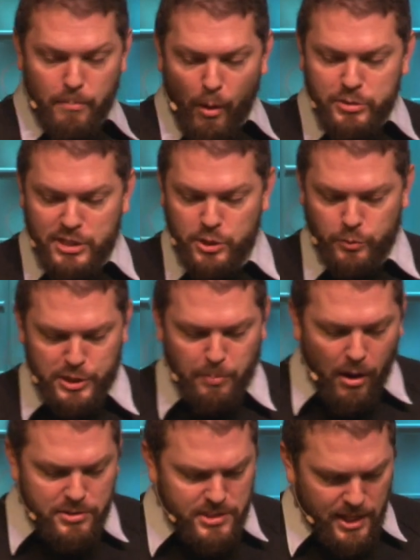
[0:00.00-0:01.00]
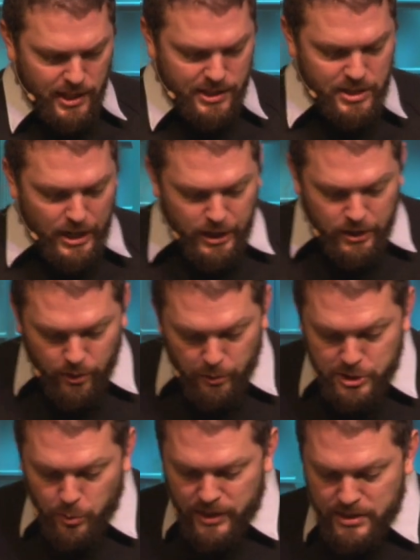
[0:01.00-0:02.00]
Moses responds to this.
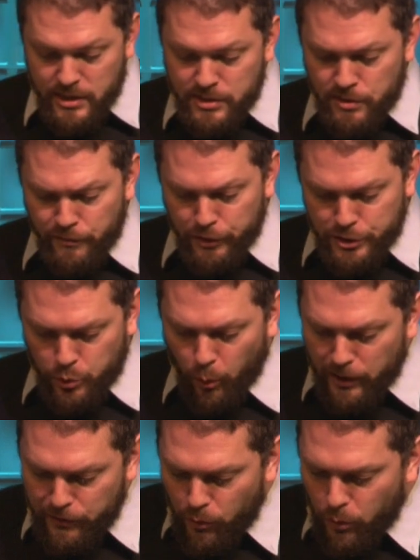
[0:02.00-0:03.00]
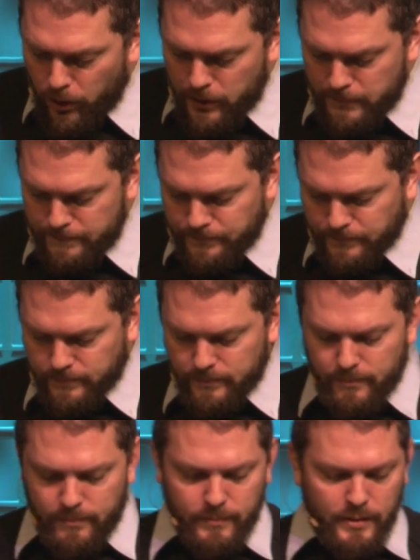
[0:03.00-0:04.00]
Notice what it says in verse 24.
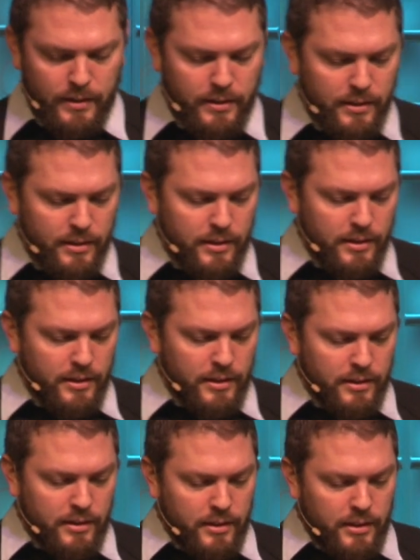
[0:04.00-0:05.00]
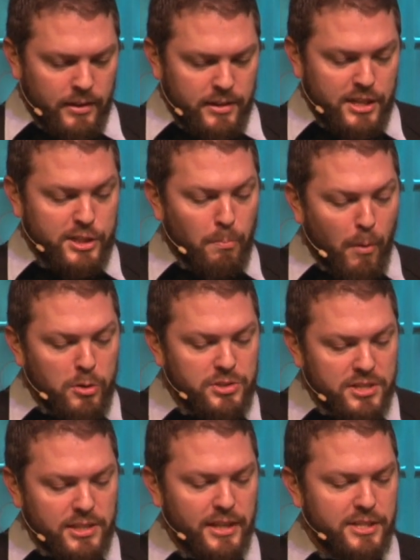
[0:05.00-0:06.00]
It says,
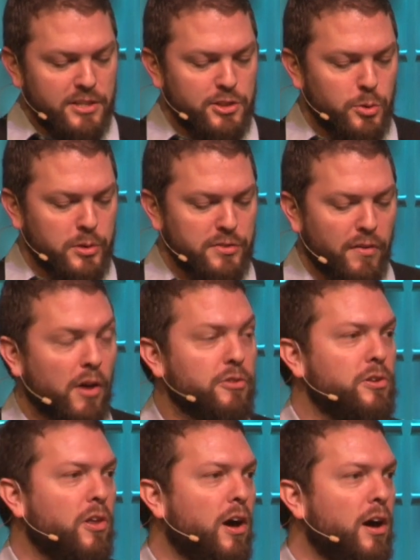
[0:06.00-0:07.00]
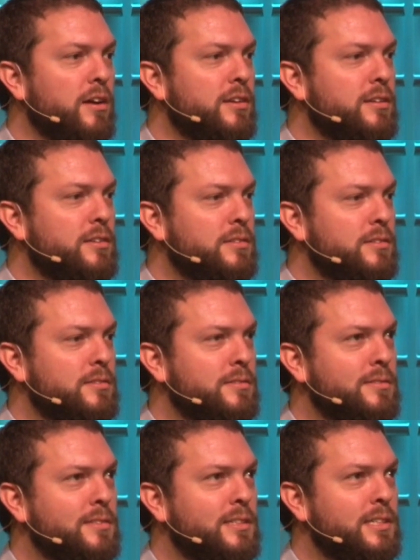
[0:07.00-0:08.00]
Moses listened to his father-in-law.
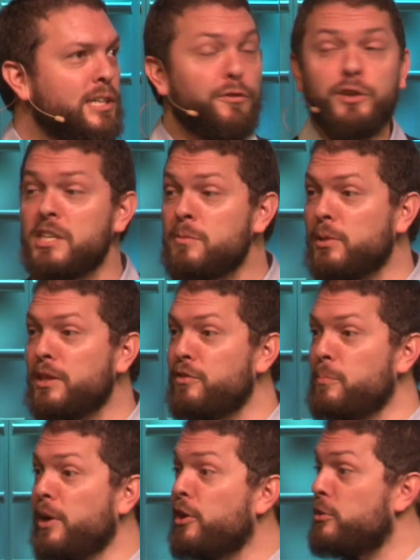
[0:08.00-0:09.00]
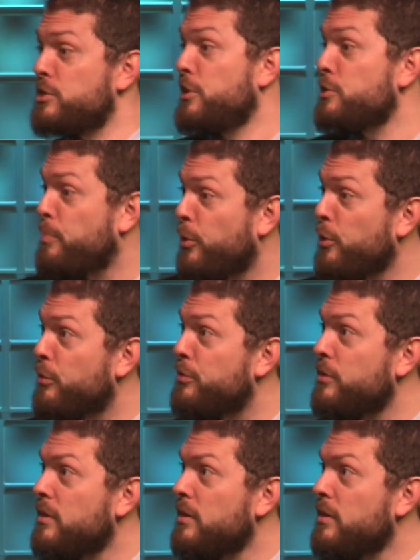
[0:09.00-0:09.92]
If you didn't believe in miracles, there's proof.